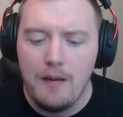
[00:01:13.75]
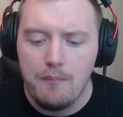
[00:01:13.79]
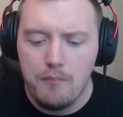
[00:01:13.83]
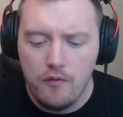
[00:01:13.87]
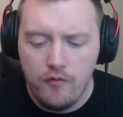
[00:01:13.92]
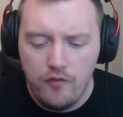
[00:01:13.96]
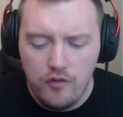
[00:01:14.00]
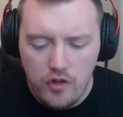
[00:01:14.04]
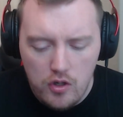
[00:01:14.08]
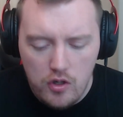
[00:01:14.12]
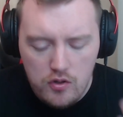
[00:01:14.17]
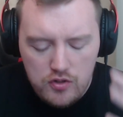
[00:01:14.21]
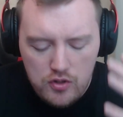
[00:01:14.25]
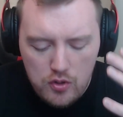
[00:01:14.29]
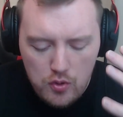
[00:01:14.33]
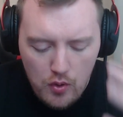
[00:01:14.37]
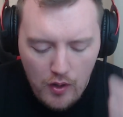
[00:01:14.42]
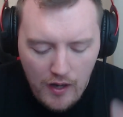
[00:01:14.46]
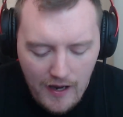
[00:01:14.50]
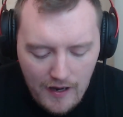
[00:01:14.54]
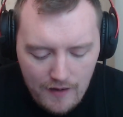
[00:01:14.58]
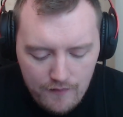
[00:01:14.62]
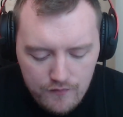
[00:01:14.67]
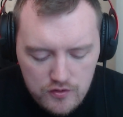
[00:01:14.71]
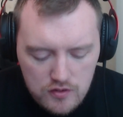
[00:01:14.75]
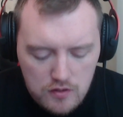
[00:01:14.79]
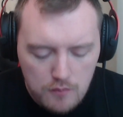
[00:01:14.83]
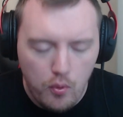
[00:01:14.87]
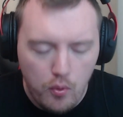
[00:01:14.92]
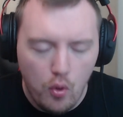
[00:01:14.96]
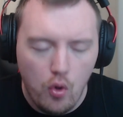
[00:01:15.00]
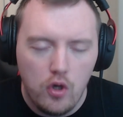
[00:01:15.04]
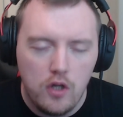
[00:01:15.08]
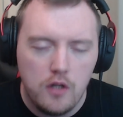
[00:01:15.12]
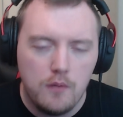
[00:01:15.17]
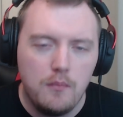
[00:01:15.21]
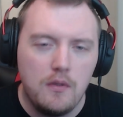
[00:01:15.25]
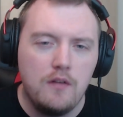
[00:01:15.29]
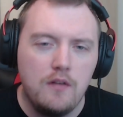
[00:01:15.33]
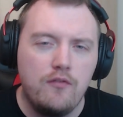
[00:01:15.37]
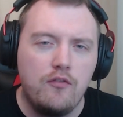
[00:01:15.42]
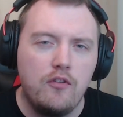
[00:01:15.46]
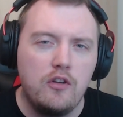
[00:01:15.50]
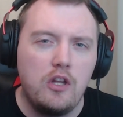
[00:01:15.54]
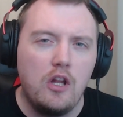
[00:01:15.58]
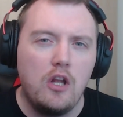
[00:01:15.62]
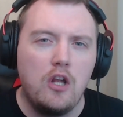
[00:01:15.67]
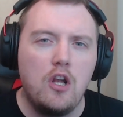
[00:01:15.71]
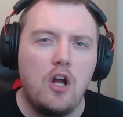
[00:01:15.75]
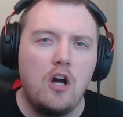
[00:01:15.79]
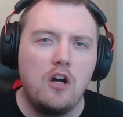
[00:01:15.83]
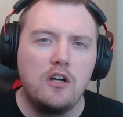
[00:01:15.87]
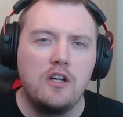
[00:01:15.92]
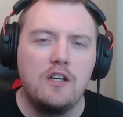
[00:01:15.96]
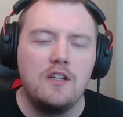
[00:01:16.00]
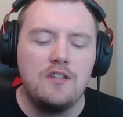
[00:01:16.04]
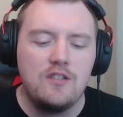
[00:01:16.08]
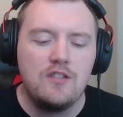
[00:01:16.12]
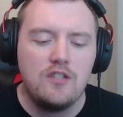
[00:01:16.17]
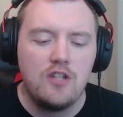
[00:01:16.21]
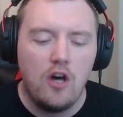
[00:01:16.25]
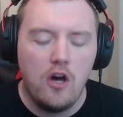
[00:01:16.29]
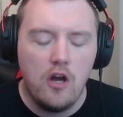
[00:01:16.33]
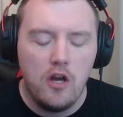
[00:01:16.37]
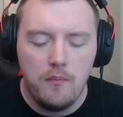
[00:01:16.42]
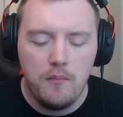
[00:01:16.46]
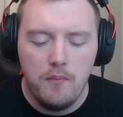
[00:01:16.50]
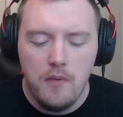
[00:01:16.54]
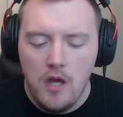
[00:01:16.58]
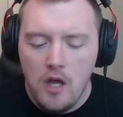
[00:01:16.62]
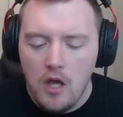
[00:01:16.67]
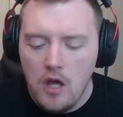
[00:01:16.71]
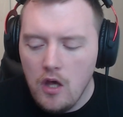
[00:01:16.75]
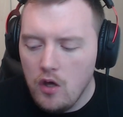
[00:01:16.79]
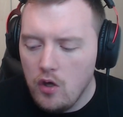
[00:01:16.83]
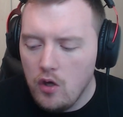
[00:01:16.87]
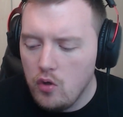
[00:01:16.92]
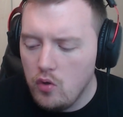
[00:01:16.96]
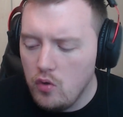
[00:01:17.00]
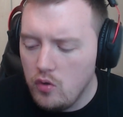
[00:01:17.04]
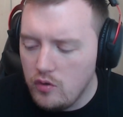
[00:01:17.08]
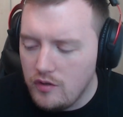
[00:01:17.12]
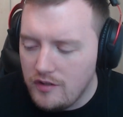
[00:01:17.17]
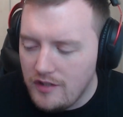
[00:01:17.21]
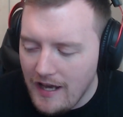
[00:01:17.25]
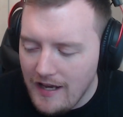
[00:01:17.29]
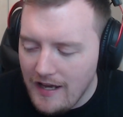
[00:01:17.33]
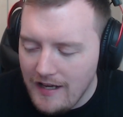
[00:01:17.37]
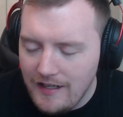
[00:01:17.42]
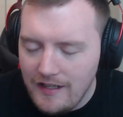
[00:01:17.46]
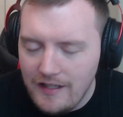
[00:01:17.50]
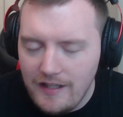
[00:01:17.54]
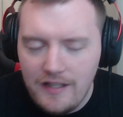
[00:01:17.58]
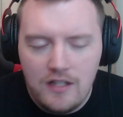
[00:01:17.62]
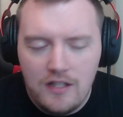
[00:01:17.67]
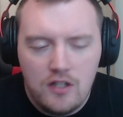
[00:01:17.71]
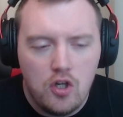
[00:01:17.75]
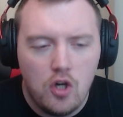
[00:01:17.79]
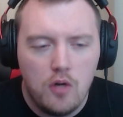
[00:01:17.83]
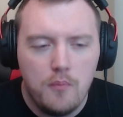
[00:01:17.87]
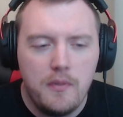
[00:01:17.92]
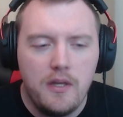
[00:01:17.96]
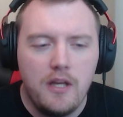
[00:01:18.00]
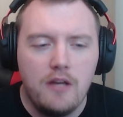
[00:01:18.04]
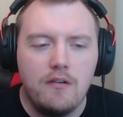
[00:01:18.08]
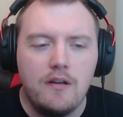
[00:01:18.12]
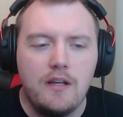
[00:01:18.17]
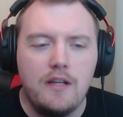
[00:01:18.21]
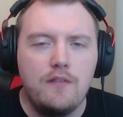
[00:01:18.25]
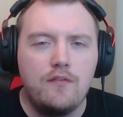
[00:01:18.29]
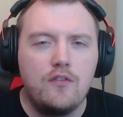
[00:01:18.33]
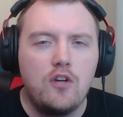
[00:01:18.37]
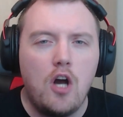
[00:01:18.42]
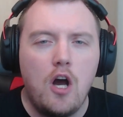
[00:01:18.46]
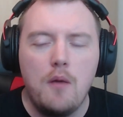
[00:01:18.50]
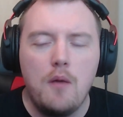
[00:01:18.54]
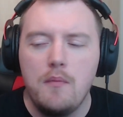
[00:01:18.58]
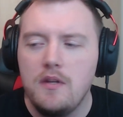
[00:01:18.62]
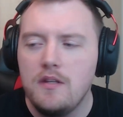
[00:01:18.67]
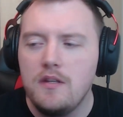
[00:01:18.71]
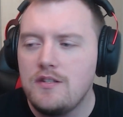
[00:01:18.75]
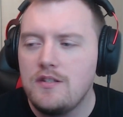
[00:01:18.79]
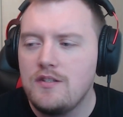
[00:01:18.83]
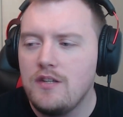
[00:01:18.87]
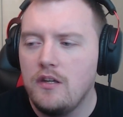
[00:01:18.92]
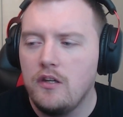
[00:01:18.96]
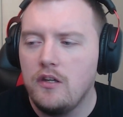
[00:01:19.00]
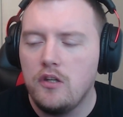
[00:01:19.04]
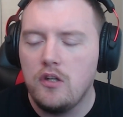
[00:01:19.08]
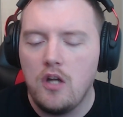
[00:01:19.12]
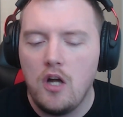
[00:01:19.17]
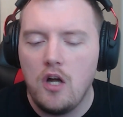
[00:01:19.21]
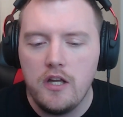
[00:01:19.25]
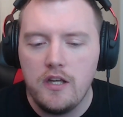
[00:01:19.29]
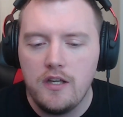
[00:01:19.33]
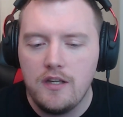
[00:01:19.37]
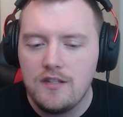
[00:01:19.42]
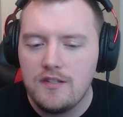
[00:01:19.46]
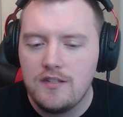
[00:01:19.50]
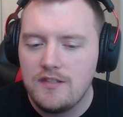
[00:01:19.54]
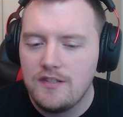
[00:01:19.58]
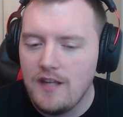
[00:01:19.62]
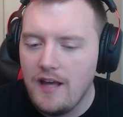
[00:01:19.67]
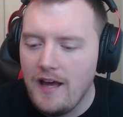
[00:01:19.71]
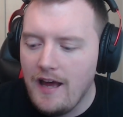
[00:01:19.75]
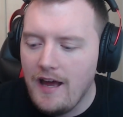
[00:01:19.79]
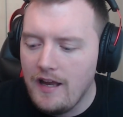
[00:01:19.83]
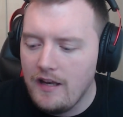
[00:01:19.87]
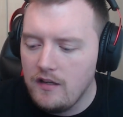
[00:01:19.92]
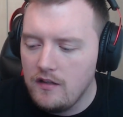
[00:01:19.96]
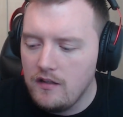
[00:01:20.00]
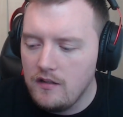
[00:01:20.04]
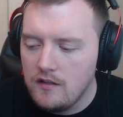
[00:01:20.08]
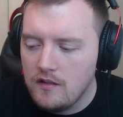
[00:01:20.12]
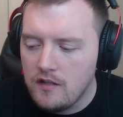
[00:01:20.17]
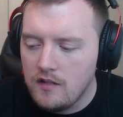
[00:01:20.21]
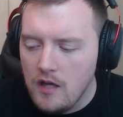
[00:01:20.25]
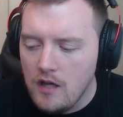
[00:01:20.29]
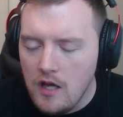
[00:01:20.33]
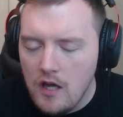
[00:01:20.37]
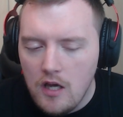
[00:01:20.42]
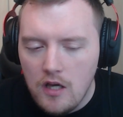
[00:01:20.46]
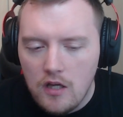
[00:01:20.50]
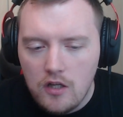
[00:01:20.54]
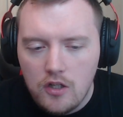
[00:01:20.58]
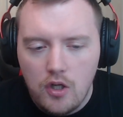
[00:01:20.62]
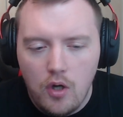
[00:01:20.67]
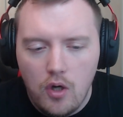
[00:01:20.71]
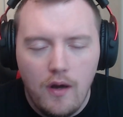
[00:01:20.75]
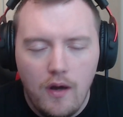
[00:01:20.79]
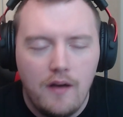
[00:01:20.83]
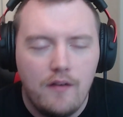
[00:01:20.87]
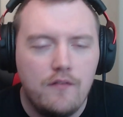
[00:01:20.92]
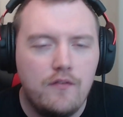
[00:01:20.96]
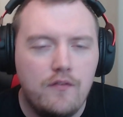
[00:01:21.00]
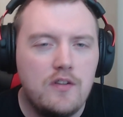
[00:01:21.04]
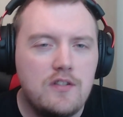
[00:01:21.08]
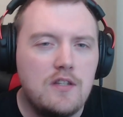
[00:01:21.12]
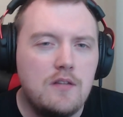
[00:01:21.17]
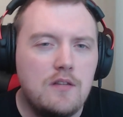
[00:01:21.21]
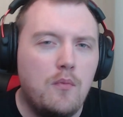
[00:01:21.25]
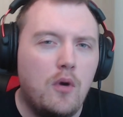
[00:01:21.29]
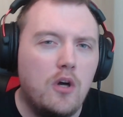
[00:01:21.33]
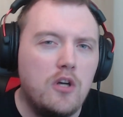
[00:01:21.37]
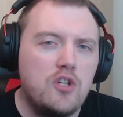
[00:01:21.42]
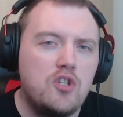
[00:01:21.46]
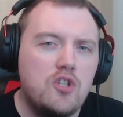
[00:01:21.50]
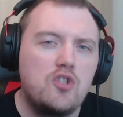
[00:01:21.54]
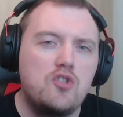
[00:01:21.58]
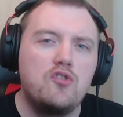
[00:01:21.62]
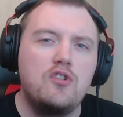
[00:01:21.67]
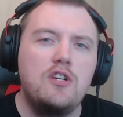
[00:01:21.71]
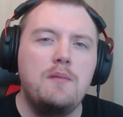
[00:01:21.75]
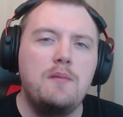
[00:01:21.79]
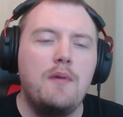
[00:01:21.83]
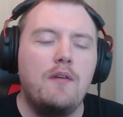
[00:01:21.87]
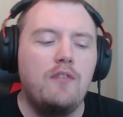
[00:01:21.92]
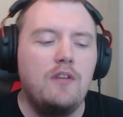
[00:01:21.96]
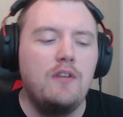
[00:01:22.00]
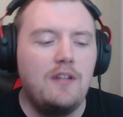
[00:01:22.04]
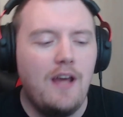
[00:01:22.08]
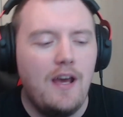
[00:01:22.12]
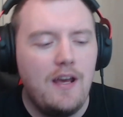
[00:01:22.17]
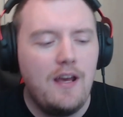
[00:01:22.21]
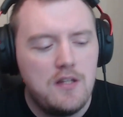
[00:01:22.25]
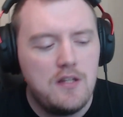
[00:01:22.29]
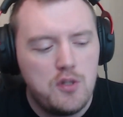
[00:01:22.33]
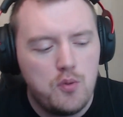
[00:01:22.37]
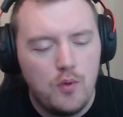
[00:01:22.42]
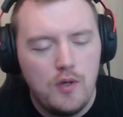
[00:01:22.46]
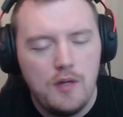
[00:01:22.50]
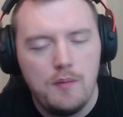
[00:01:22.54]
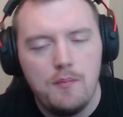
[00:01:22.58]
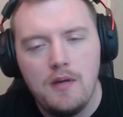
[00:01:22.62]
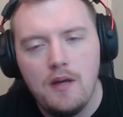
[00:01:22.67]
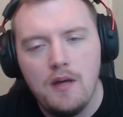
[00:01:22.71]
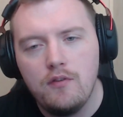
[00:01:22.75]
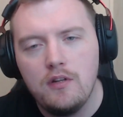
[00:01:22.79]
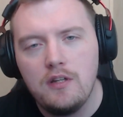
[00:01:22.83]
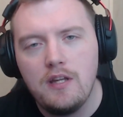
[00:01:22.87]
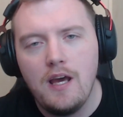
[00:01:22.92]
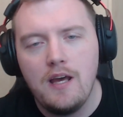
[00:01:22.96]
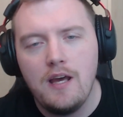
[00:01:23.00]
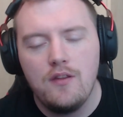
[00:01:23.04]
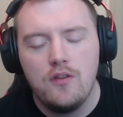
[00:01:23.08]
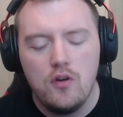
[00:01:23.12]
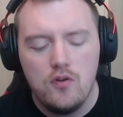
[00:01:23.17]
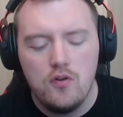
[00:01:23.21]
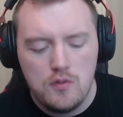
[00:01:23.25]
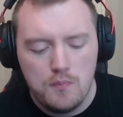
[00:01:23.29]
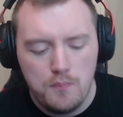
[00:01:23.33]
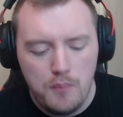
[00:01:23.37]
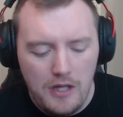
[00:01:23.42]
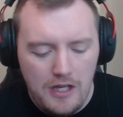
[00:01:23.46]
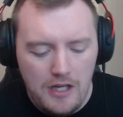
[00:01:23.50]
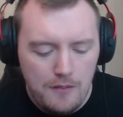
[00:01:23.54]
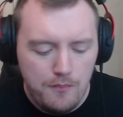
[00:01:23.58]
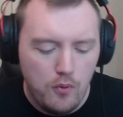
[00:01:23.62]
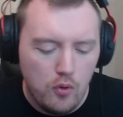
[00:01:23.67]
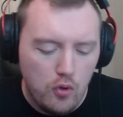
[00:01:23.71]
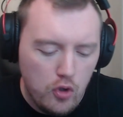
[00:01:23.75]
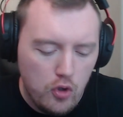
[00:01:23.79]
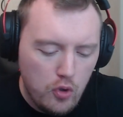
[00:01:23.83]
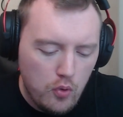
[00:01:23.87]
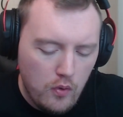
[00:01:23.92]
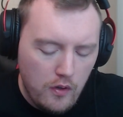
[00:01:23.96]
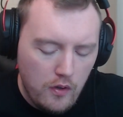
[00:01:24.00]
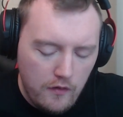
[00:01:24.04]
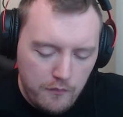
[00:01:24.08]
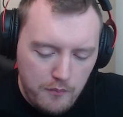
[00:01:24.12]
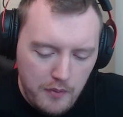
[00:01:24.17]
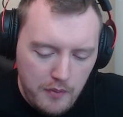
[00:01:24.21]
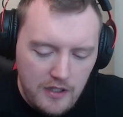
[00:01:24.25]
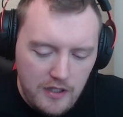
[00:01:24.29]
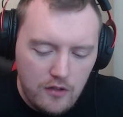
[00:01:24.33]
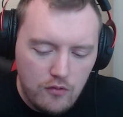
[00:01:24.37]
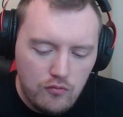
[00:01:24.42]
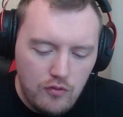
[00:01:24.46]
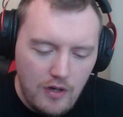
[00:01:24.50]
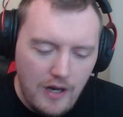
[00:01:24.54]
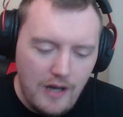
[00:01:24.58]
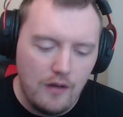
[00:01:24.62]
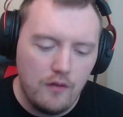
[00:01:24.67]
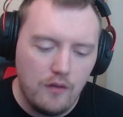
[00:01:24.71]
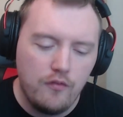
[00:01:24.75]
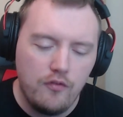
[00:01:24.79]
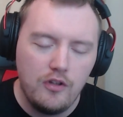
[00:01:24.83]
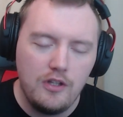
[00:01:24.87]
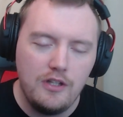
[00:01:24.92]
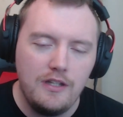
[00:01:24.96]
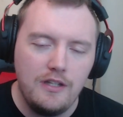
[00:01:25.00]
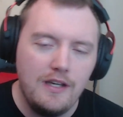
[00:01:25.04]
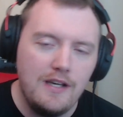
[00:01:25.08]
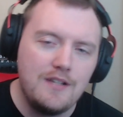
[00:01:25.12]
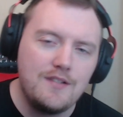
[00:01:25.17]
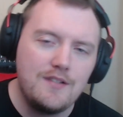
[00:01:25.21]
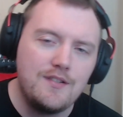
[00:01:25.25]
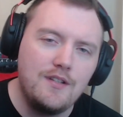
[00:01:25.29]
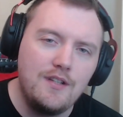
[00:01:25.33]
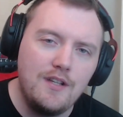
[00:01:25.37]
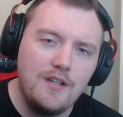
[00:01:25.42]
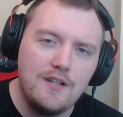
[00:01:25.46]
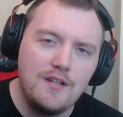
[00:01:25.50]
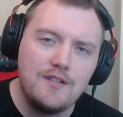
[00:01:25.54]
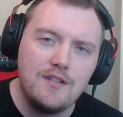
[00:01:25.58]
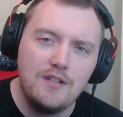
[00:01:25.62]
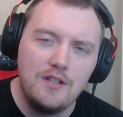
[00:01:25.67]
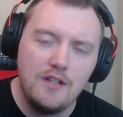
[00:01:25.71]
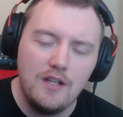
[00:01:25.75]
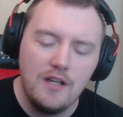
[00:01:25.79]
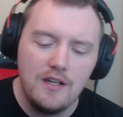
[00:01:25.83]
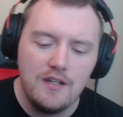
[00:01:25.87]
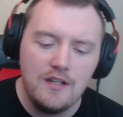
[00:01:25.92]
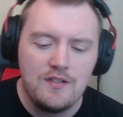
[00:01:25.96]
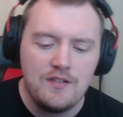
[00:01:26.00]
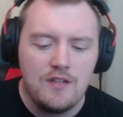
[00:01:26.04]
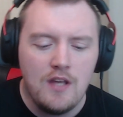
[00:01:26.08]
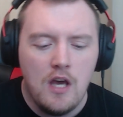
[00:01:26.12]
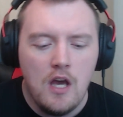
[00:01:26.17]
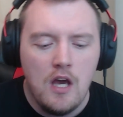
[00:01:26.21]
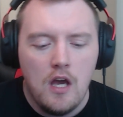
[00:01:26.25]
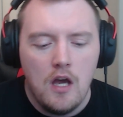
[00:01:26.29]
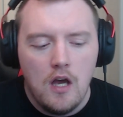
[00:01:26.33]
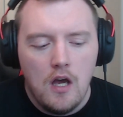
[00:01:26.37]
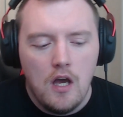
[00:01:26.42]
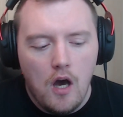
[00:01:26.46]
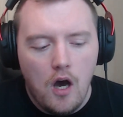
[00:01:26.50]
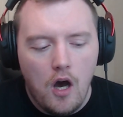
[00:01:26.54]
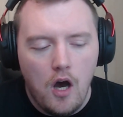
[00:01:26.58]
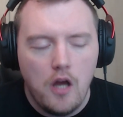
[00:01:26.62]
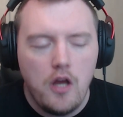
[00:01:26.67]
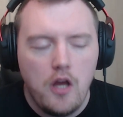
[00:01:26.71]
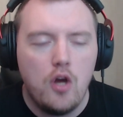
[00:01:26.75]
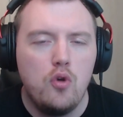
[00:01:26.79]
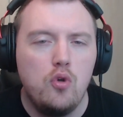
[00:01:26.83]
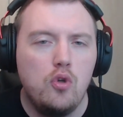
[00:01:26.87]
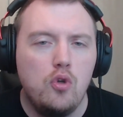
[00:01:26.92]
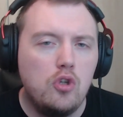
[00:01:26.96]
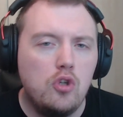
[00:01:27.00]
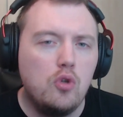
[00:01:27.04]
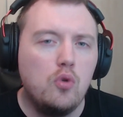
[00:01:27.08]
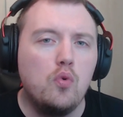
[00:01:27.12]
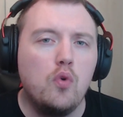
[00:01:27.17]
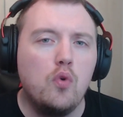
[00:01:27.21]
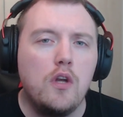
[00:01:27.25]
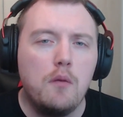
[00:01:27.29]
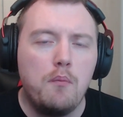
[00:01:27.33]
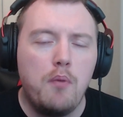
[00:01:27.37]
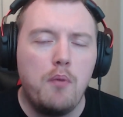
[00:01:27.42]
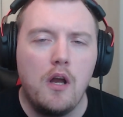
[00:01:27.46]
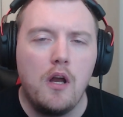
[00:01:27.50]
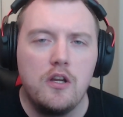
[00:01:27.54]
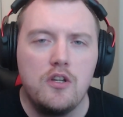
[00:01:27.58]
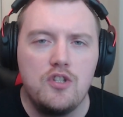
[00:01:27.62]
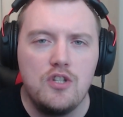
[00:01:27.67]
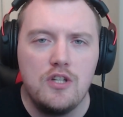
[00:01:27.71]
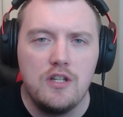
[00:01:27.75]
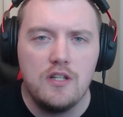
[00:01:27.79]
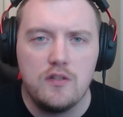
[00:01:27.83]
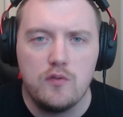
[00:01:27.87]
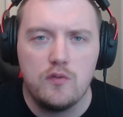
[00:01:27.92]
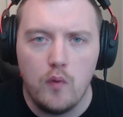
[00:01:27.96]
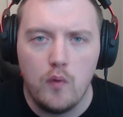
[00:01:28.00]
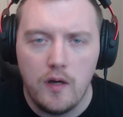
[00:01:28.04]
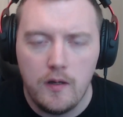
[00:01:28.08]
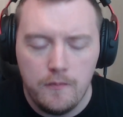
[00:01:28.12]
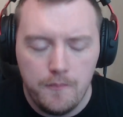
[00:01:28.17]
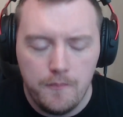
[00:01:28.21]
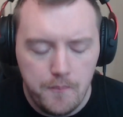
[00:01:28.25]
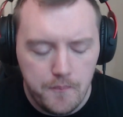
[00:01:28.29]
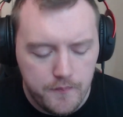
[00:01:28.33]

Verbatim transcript: But for those who have supported me for the longest time, who daily come here and leave comments and likes and go out and visit my stream every day, tweet me every day, those people who have been around for years and years and years, I owe you an apology as well.